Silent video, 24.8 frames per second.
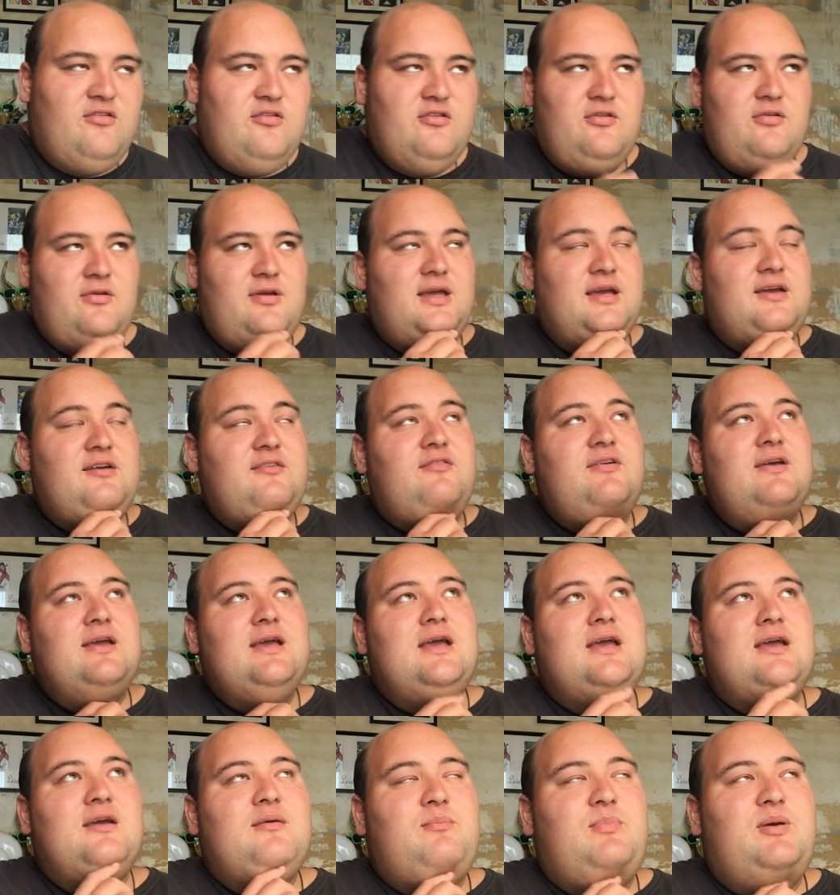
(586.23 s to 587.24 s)
You do have
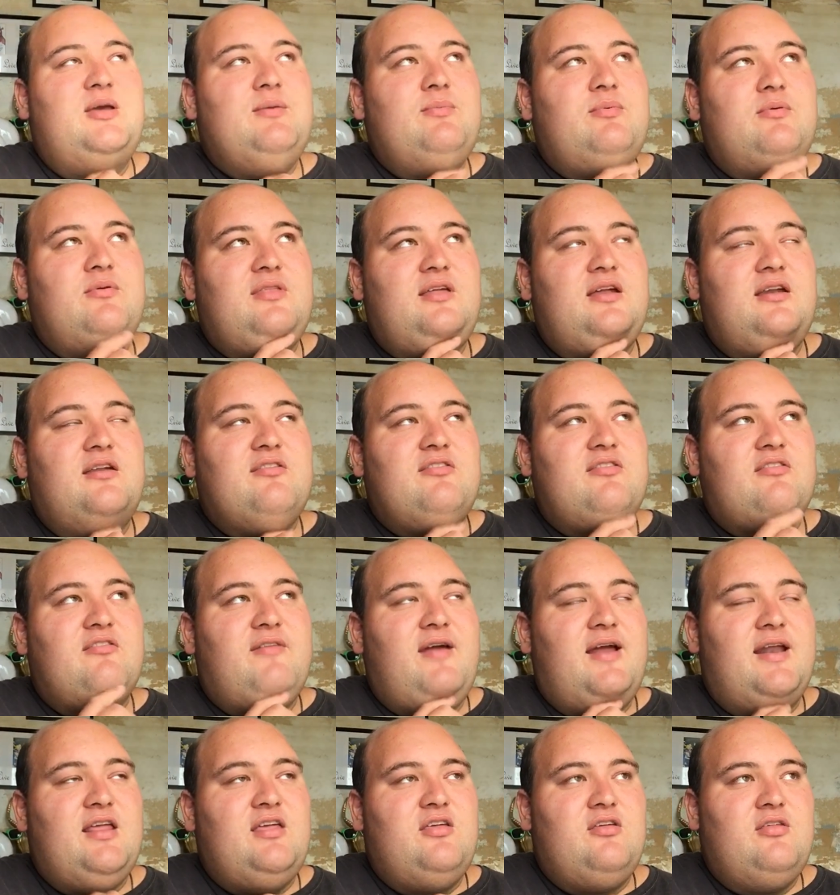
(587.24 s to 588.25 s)
people that are
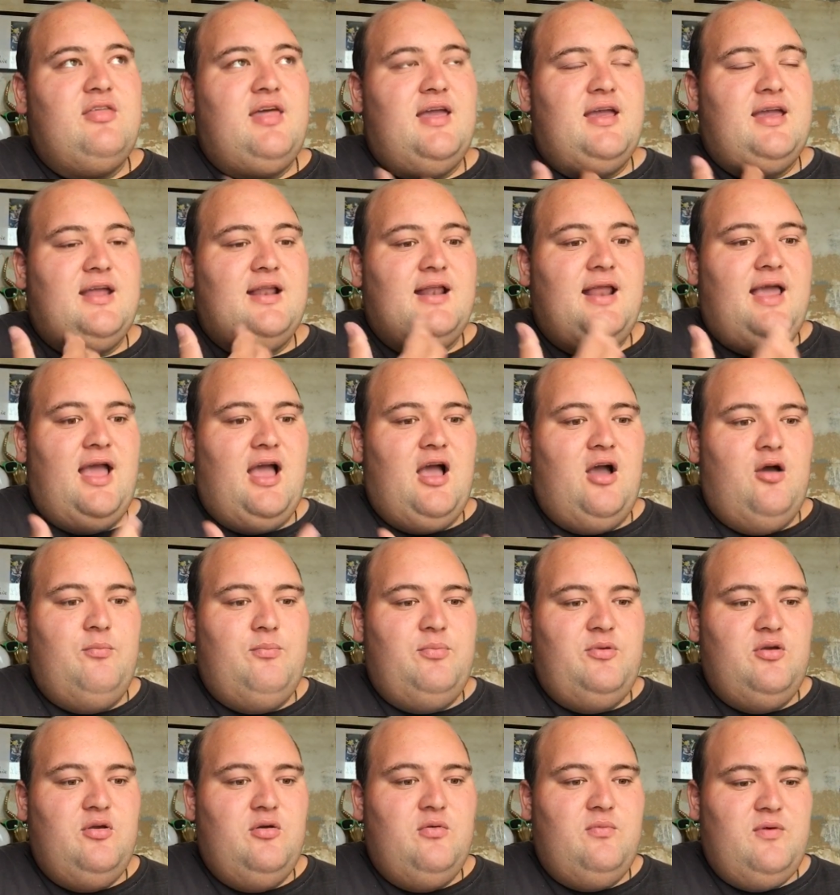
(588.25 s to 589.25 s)
surrounding you that can
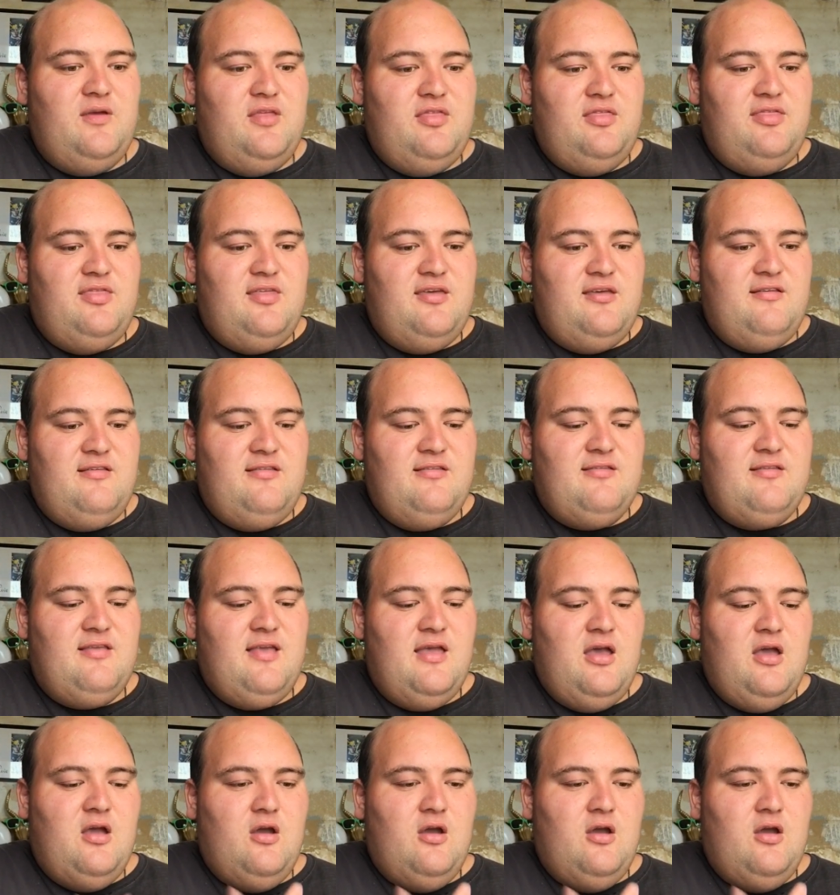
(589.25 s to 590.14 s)
help you with this.